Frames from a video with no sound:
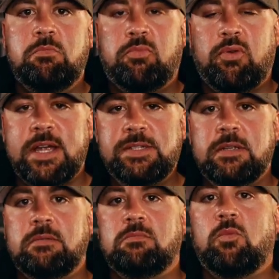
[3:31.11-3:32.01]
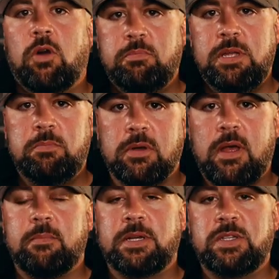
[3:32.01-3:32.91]
Present, more people
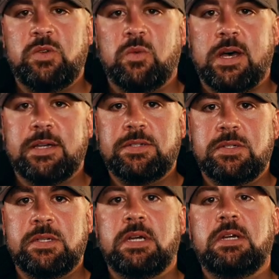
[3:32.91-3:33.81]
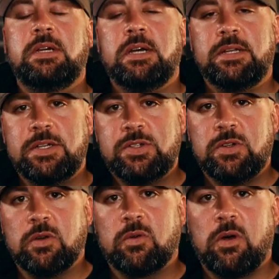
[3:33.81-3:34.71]
coming to us,
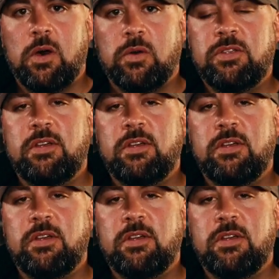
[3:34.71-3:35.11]
additional growth.